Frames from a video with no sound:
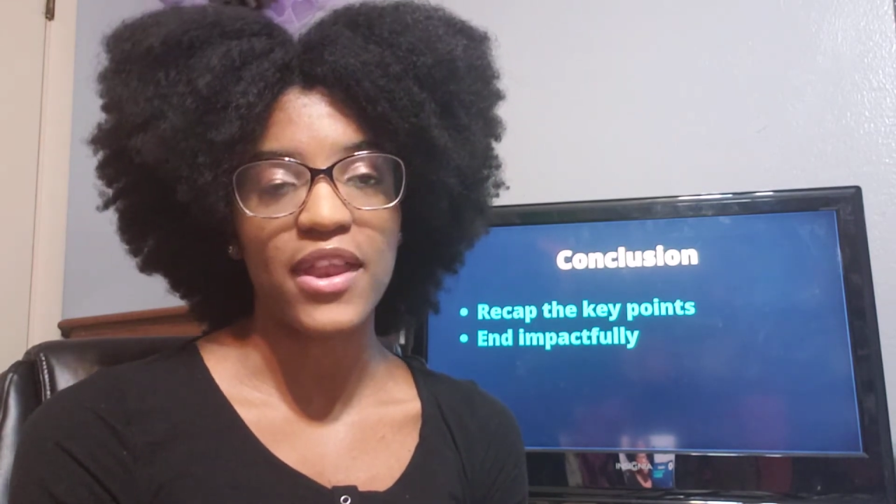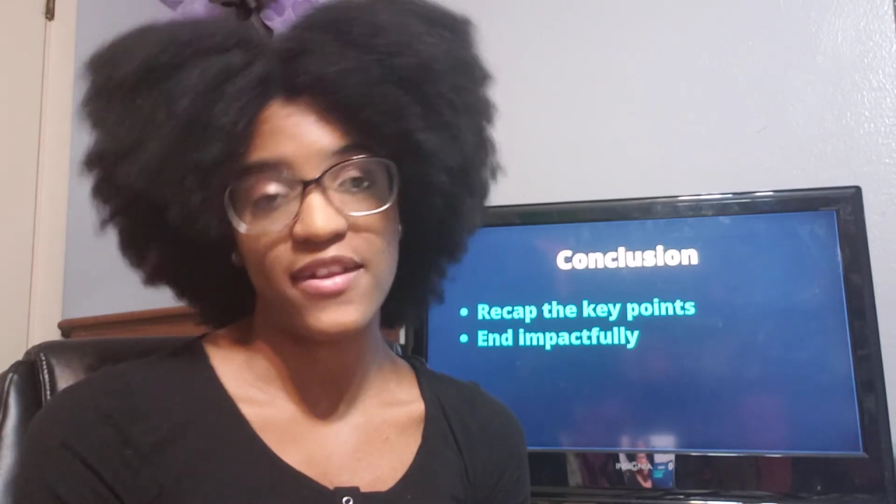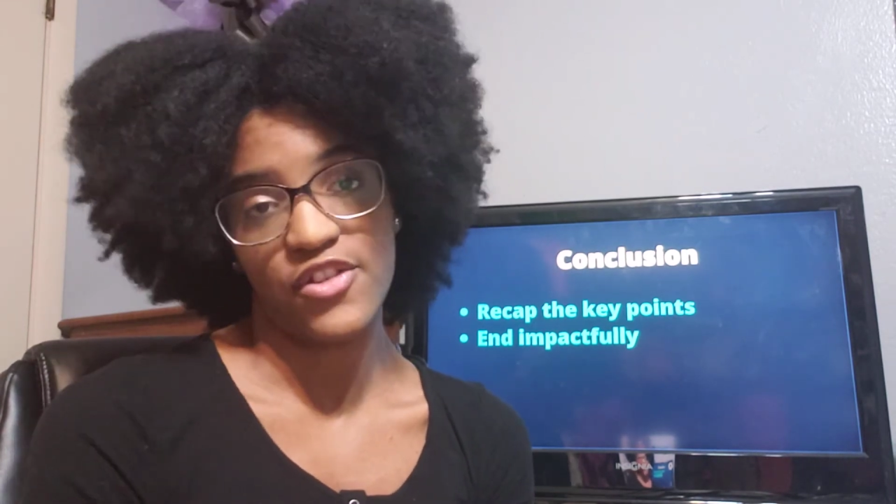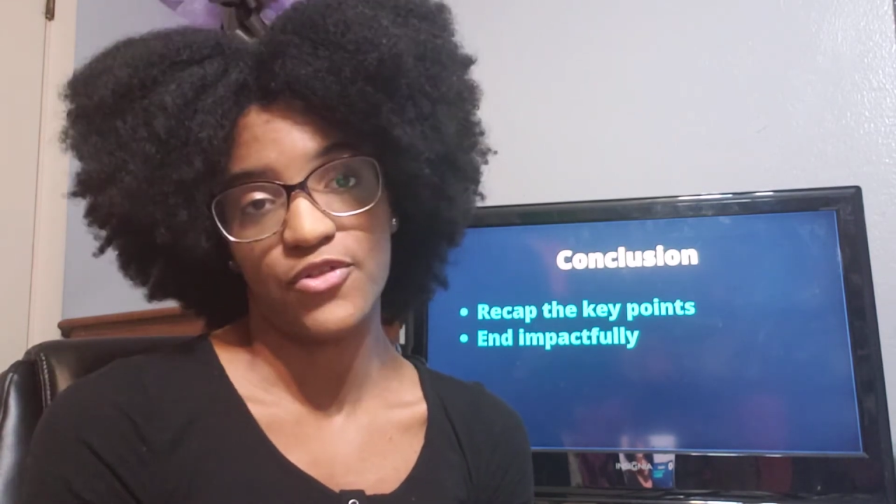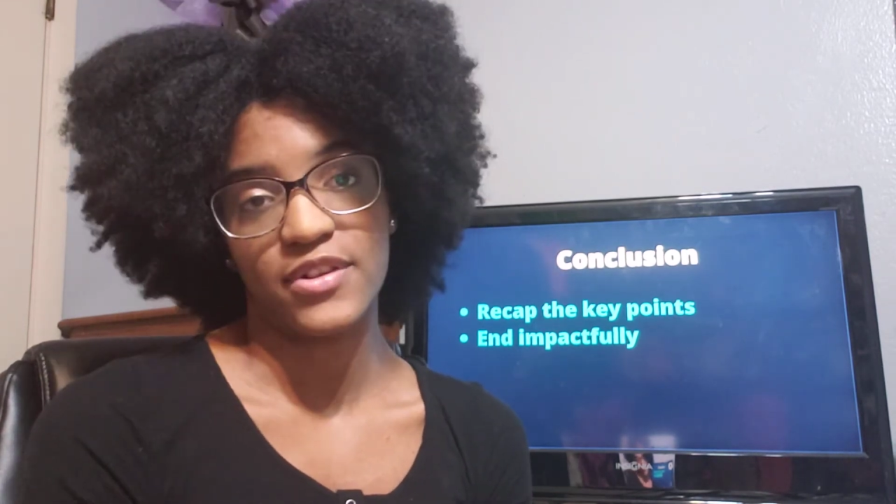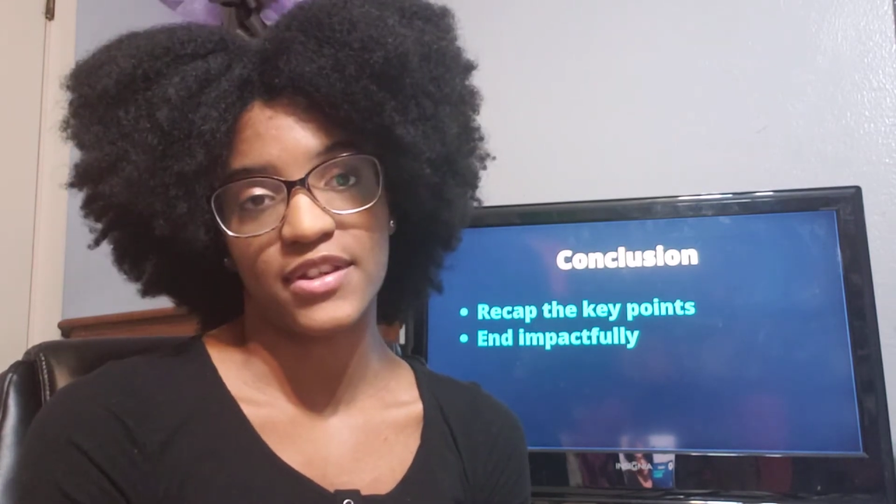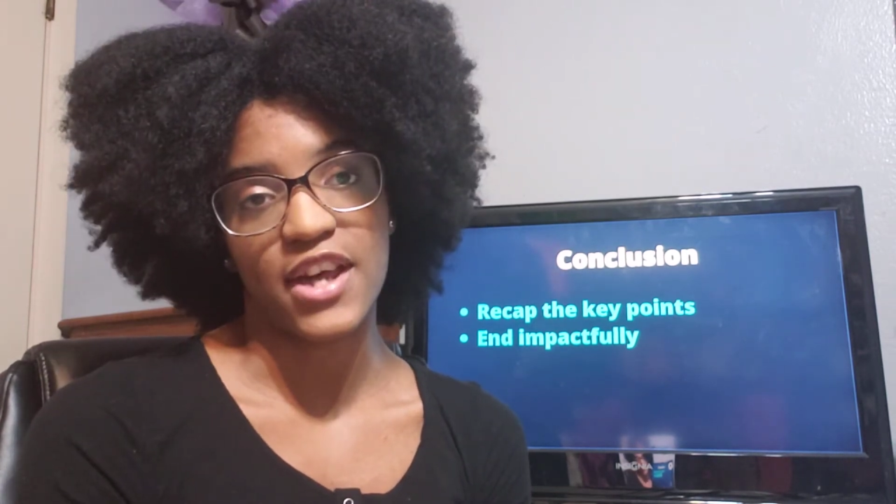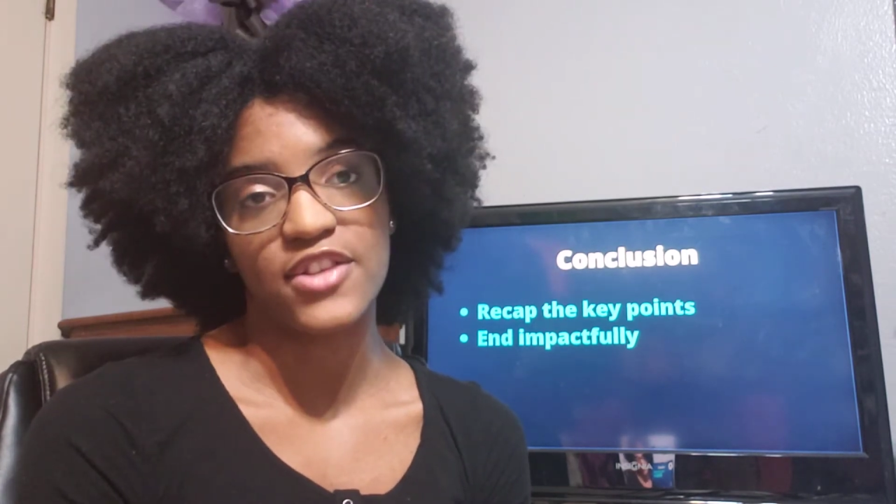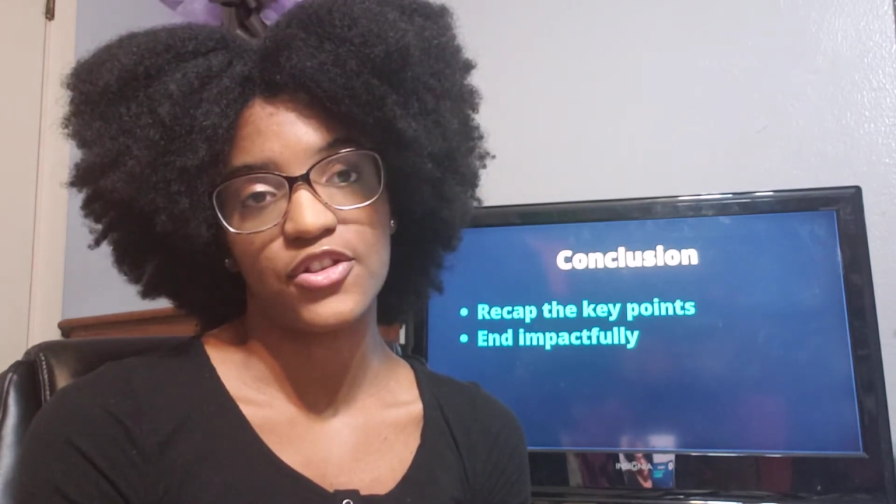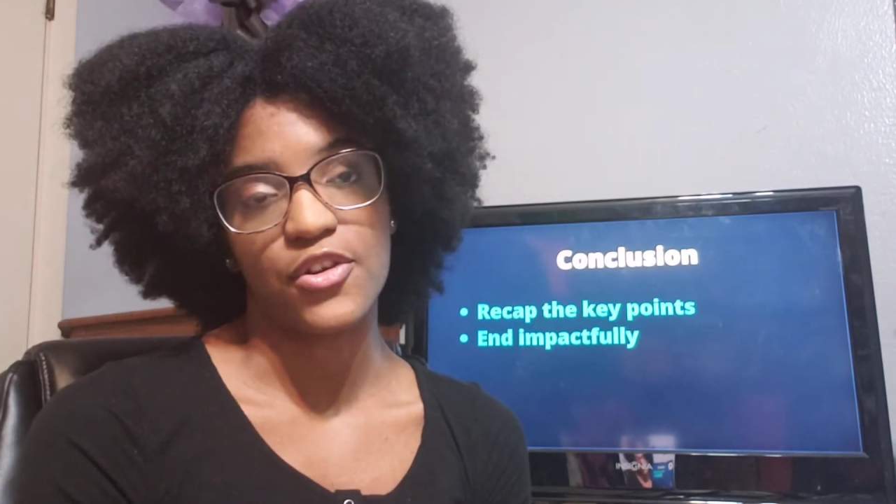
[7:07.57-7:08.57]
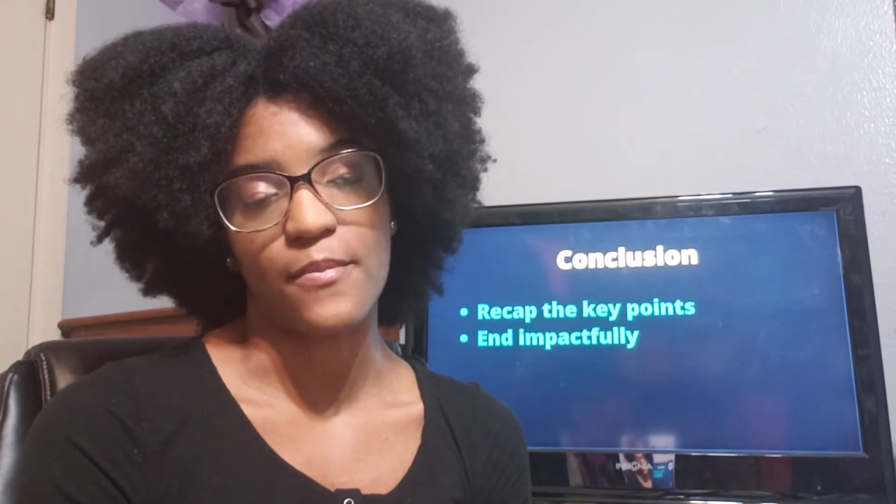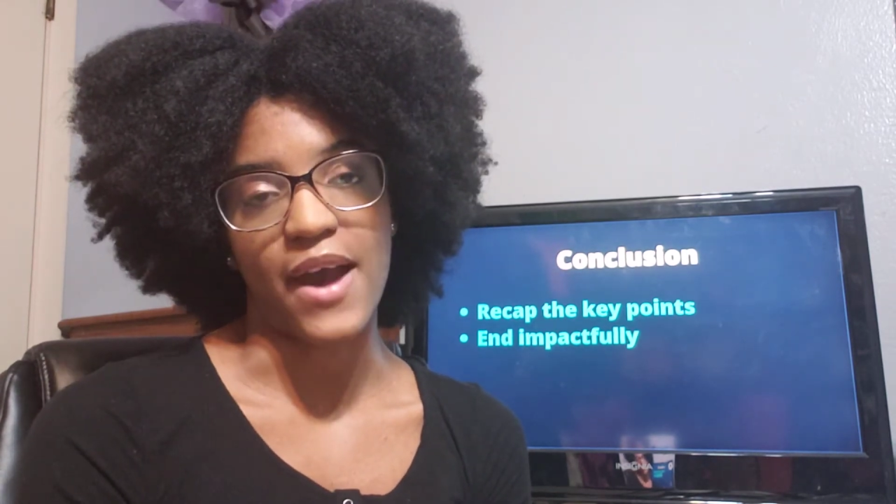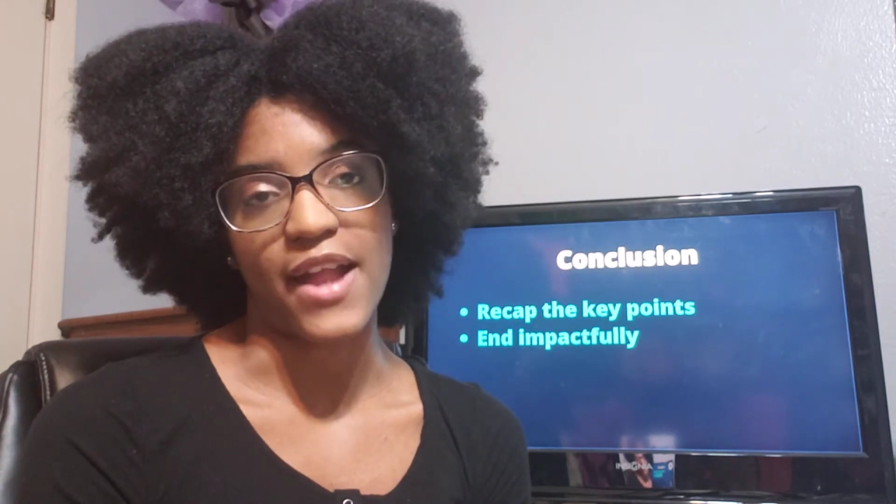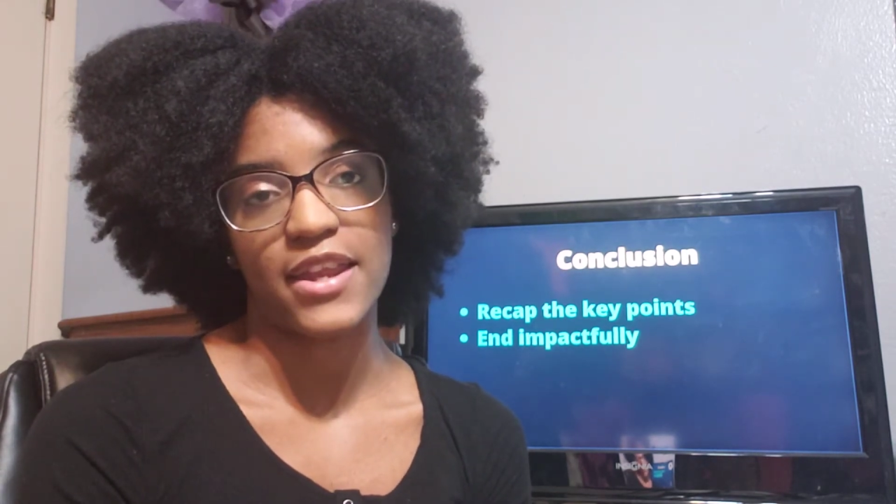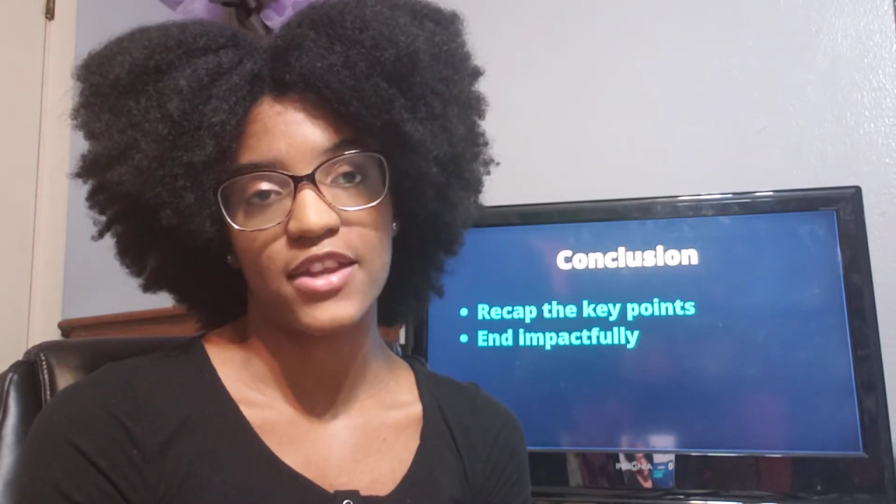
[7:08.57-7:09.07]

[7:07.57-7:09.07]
is that you discussed in your body.